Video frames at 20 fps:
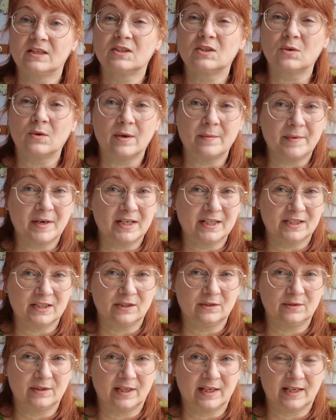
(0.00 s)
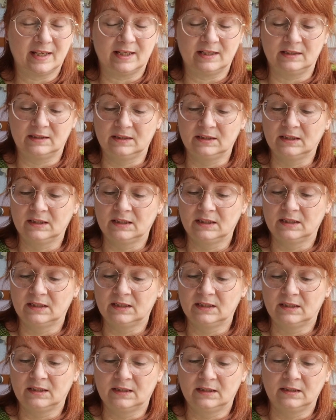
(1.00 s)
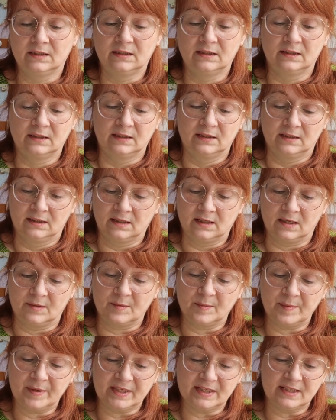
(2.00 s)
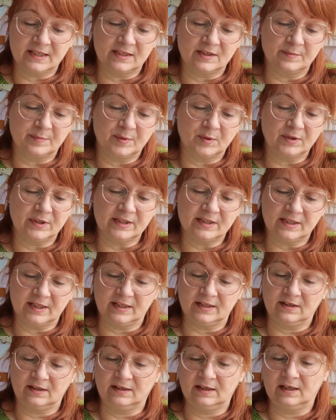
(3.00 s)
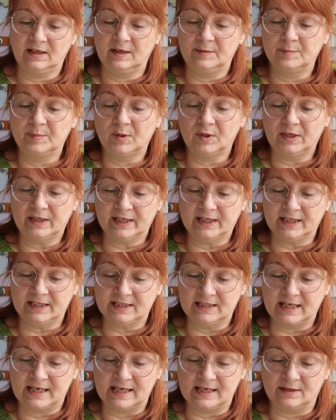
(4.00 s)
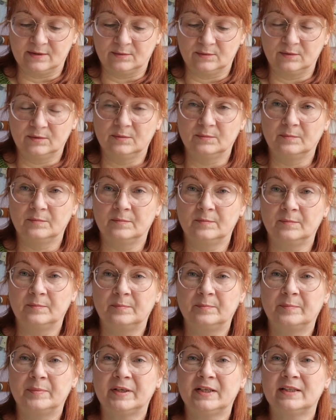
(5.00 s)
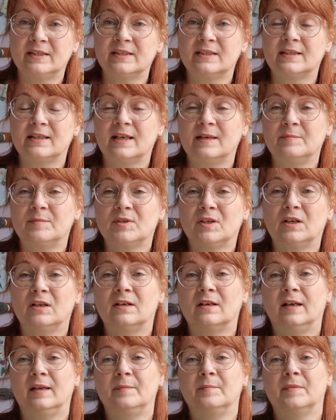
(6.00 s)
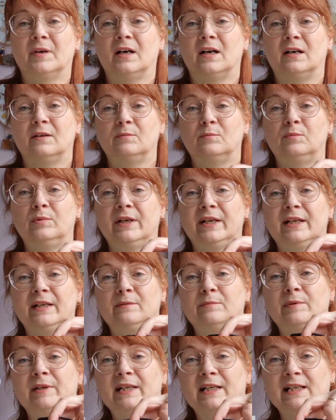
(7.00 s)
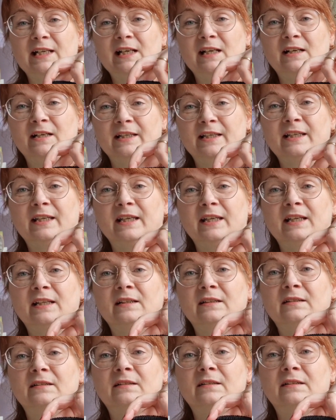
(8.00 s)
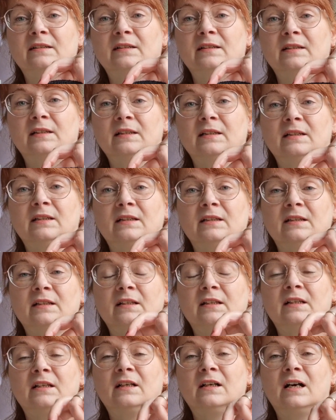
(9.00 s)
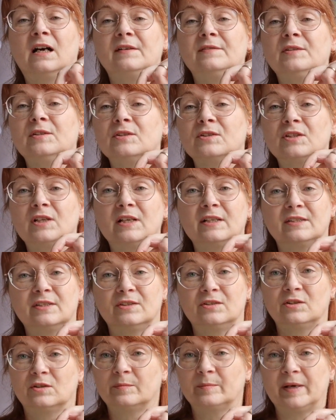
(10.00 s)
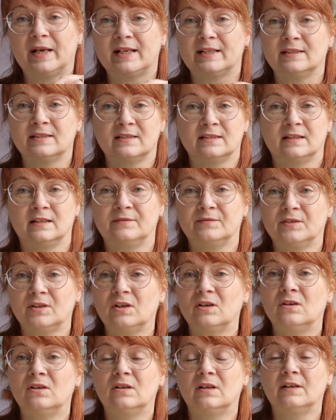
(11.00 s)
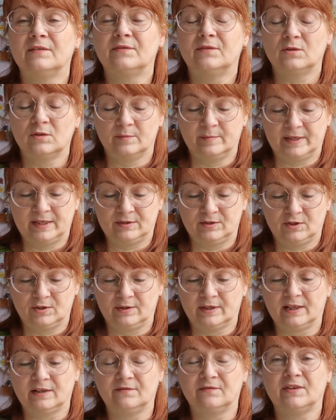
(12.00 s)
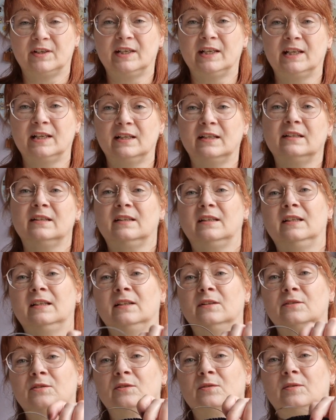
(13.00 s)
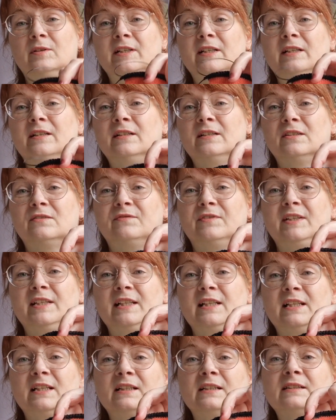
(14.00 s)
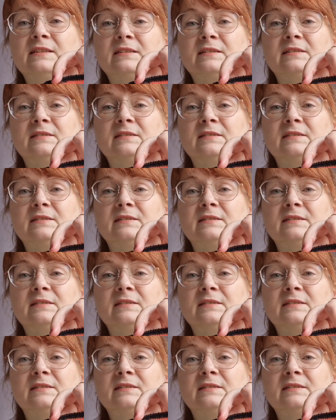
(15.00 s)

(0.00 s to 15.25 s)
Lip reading: So I might do that. I'm a bit disappointed in pulling it down, but at the same time, I really, really like it. I've looked at other sock patterns I've got. I've thought about doing it vanilla. It looks quite nice vanilla.